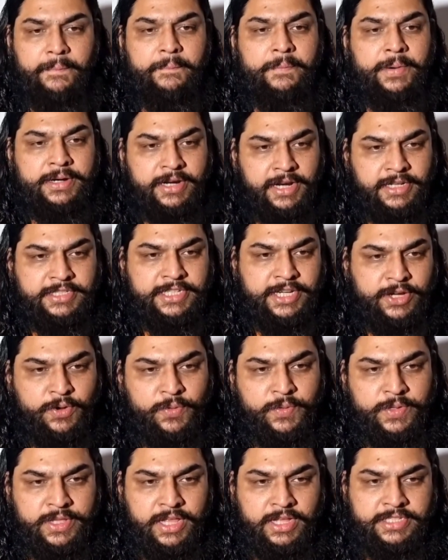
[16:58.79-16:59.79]
Bannanje
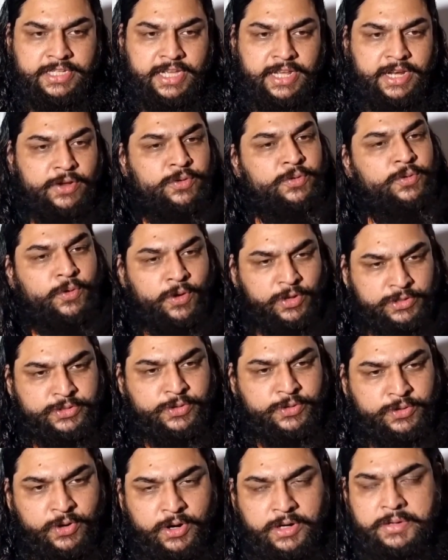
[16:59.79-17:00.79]
Govindacharya, who
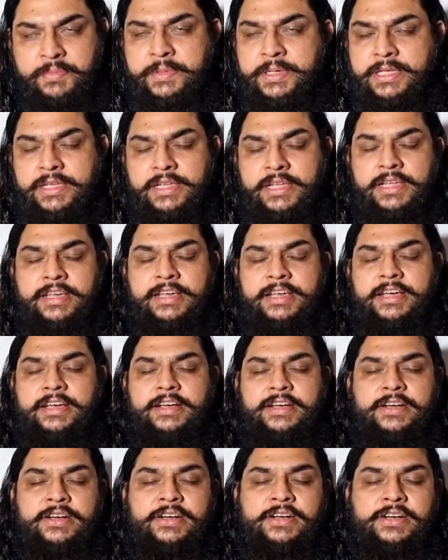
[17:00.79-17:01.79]
also taught me
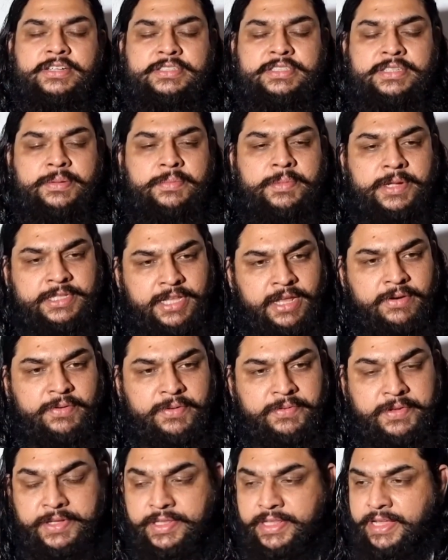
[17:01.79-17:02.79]
some
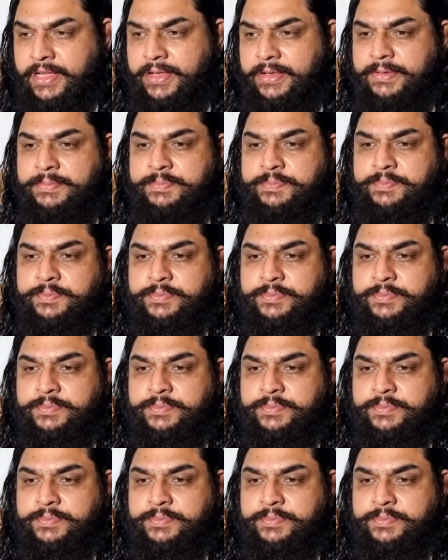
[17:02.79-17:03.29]
Atharva Veda,